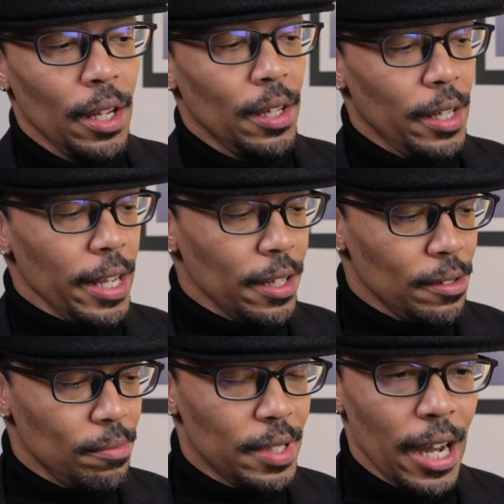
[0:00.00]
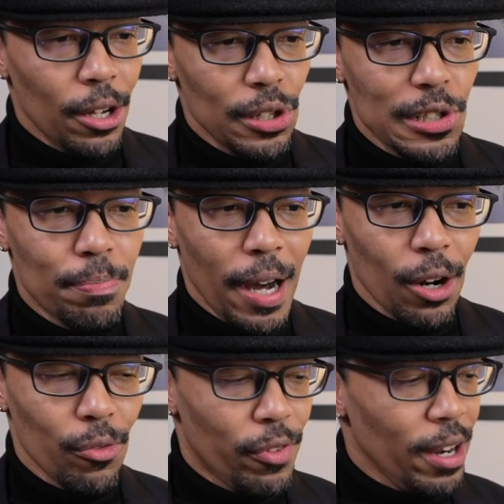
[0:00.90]
they can down this
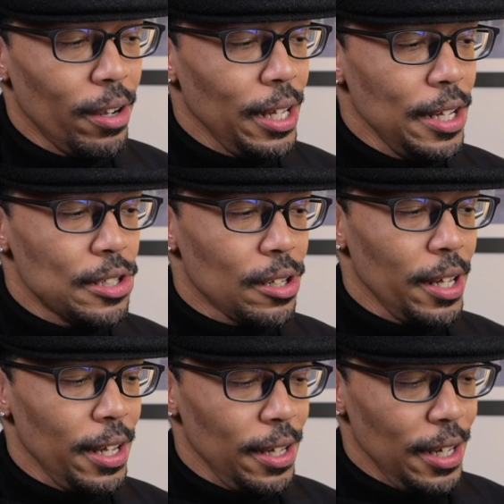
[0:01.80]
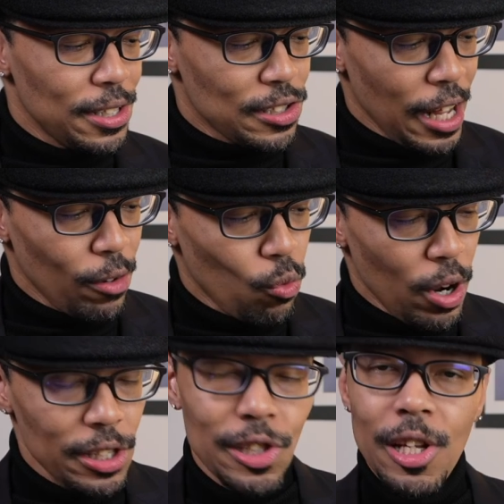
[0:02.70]
bottle very easily inside of
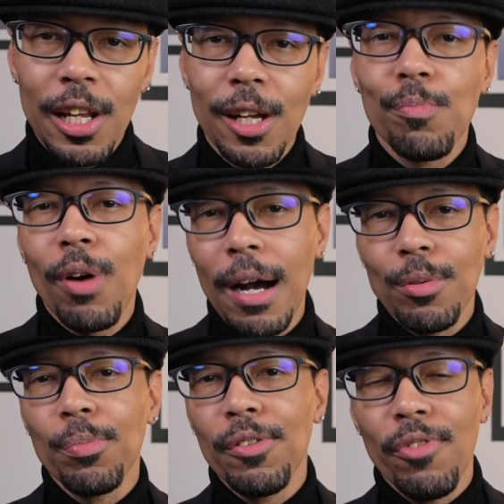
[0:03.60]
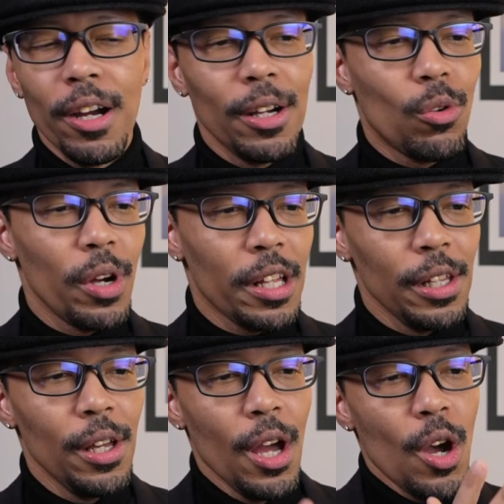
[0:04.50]
one sitting and probably very
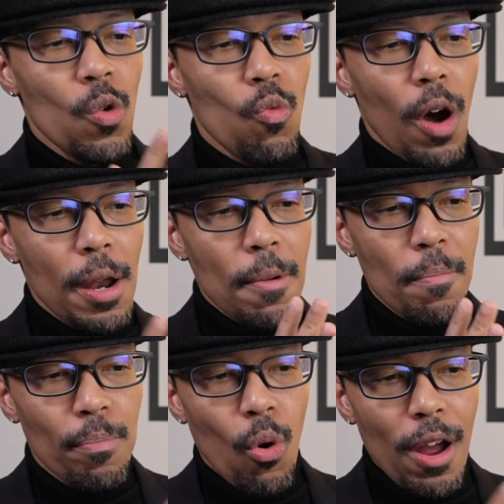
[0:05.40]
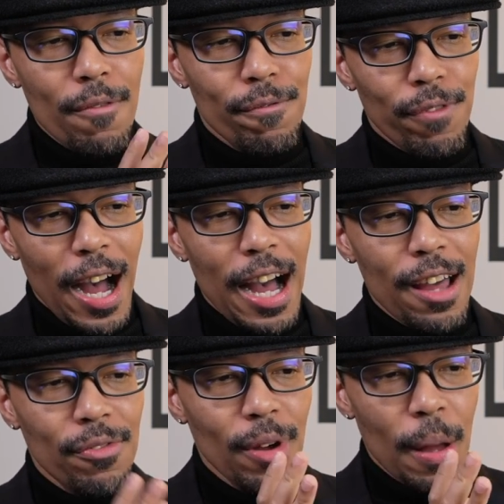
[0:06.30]
quickly.
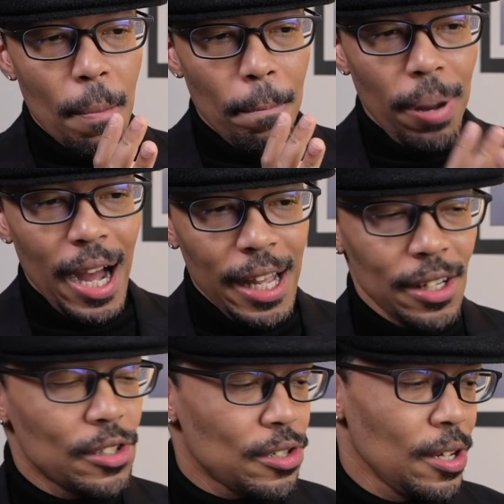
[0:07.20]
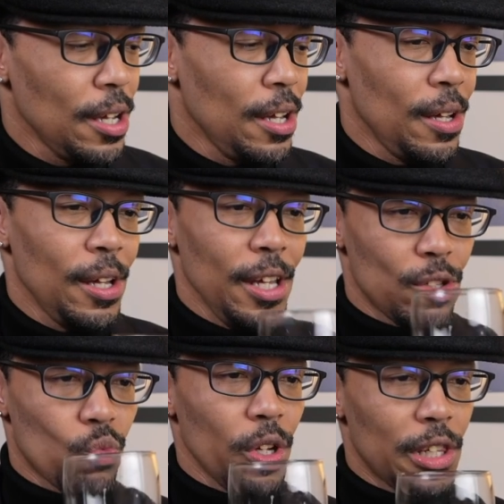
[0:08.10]
1.5 pints
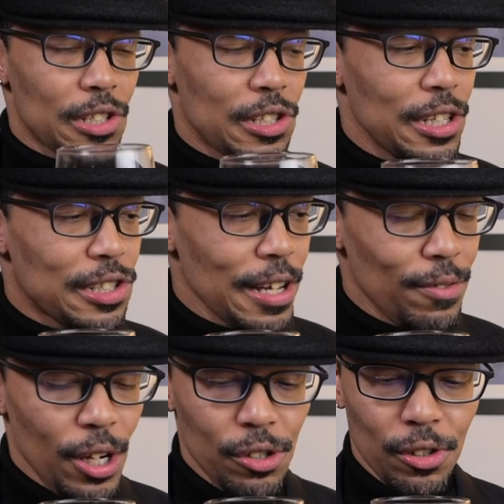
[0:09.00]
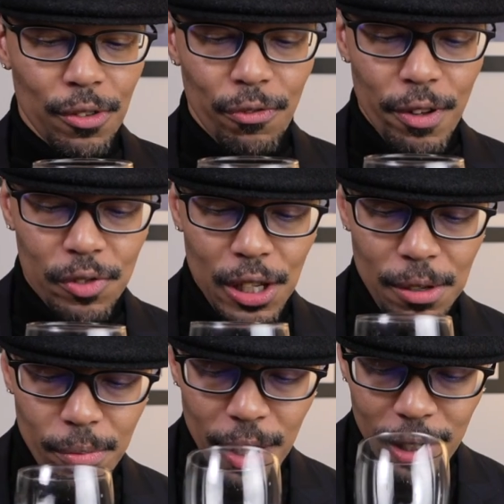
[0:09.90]
is what this is,
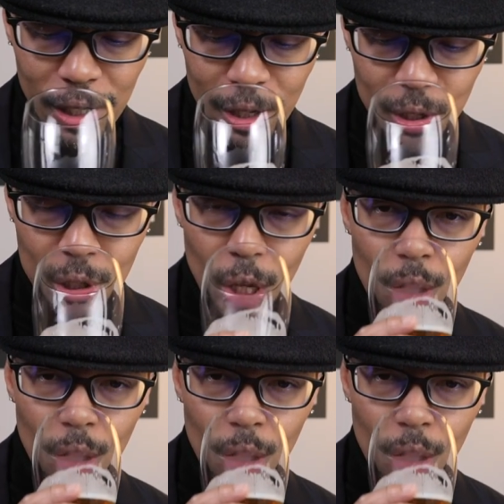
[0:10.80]
715 milliliters.